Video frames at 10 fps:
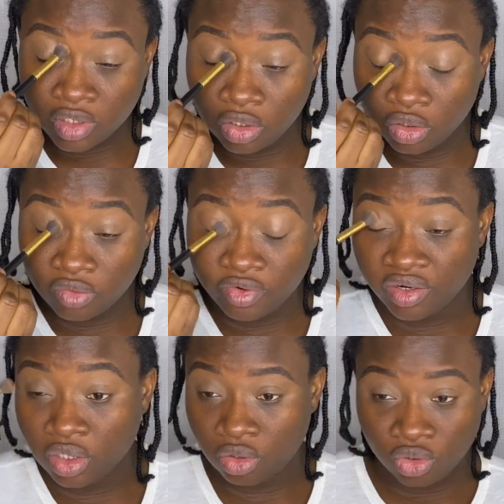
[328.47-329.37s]
It looks
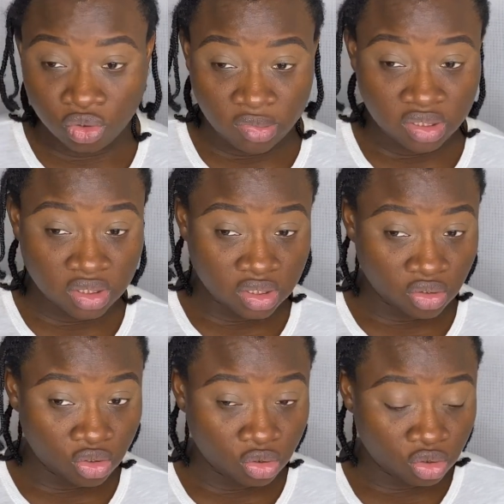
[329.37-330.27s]
very close to my skin
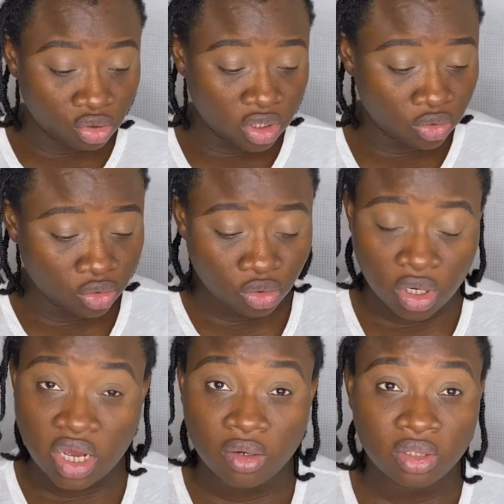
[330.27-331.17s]
tone, so I don't know
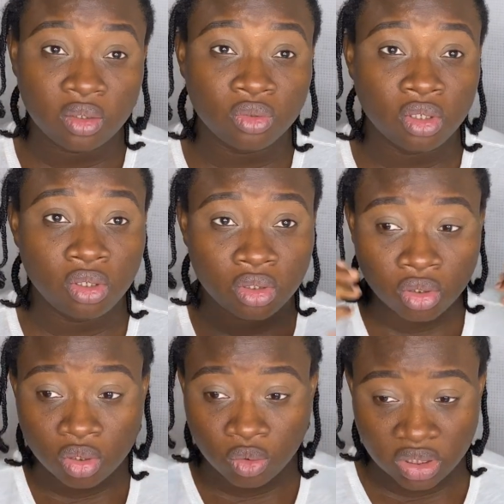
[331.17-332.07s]
how that would look
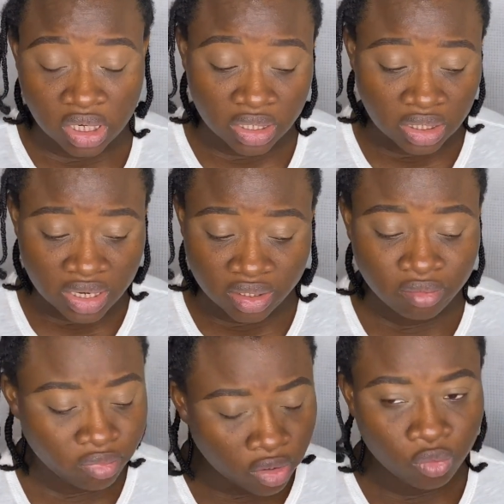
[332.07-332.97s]
with
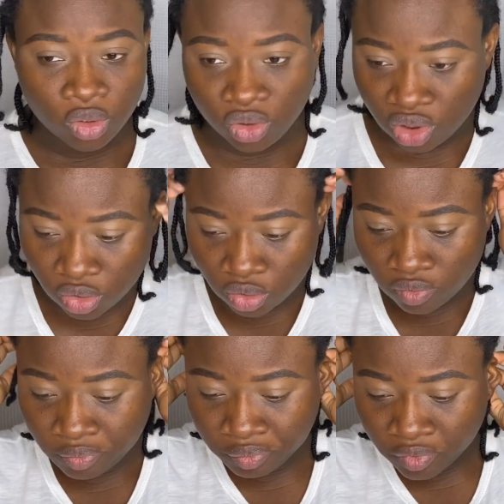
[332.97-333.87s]
highlighting, but we'll
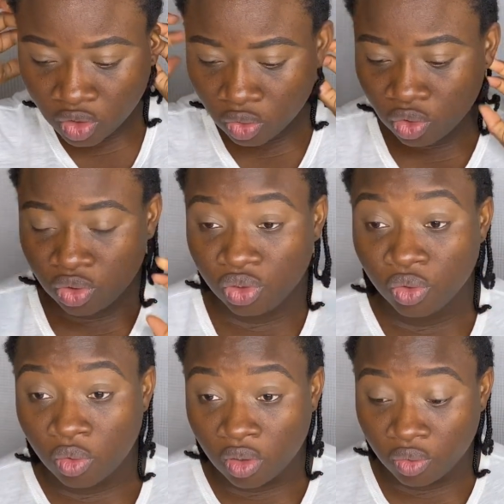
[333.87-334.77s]
still
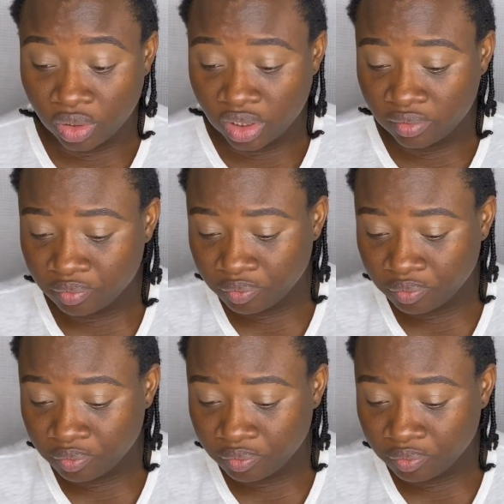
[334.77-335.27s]
work with it.